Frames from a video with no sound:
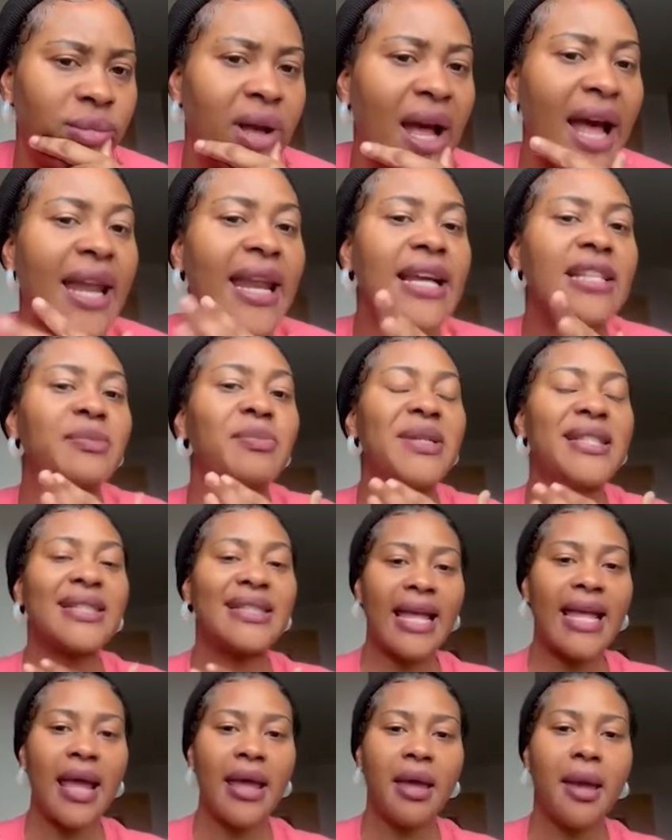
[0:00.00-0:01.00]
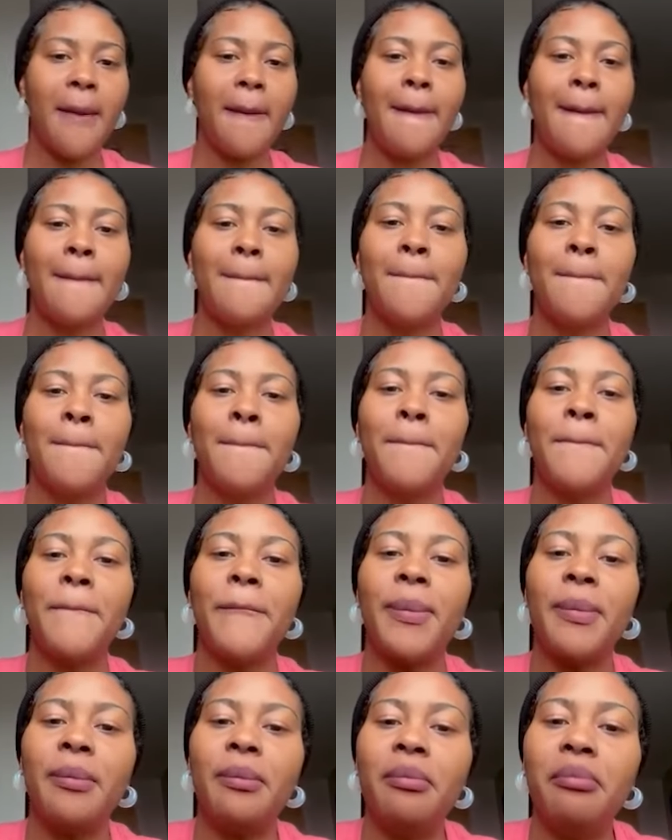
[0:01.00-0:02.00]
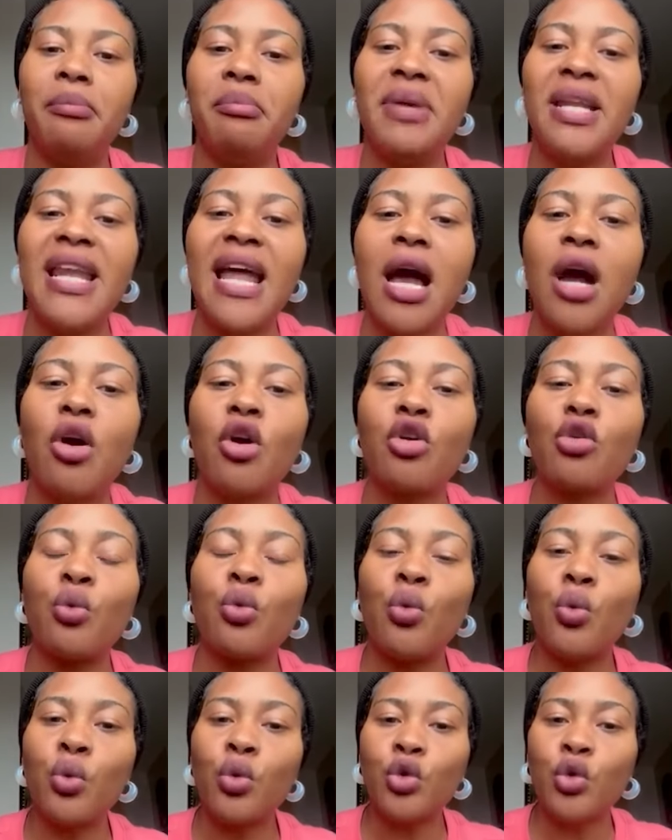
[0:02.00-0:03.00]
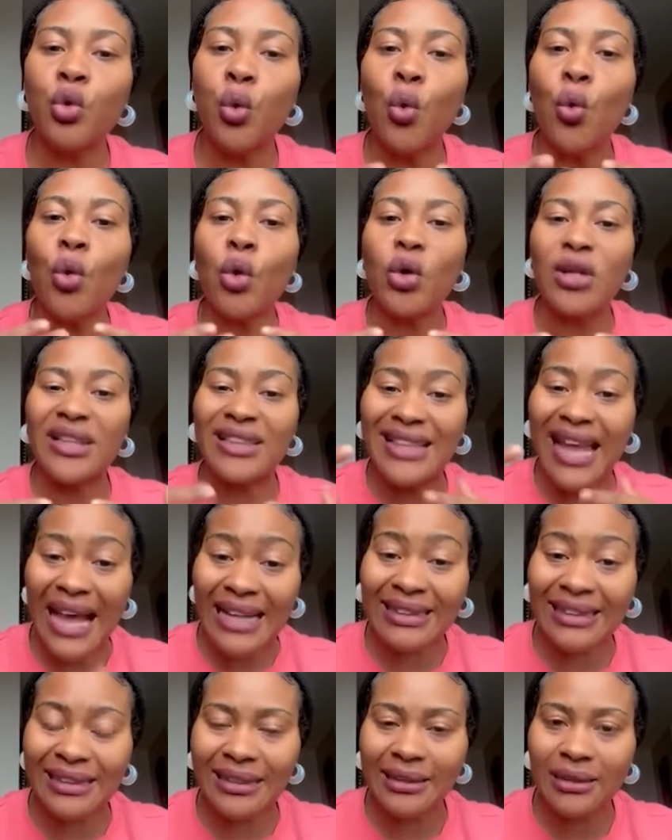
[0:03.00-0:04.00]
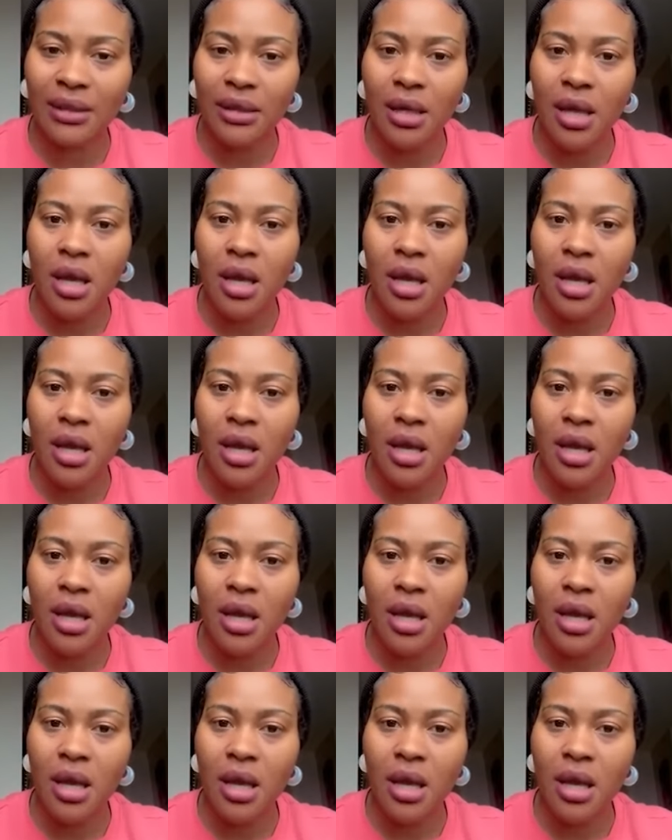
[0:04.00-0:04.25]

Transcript: And as me say, me now go to that.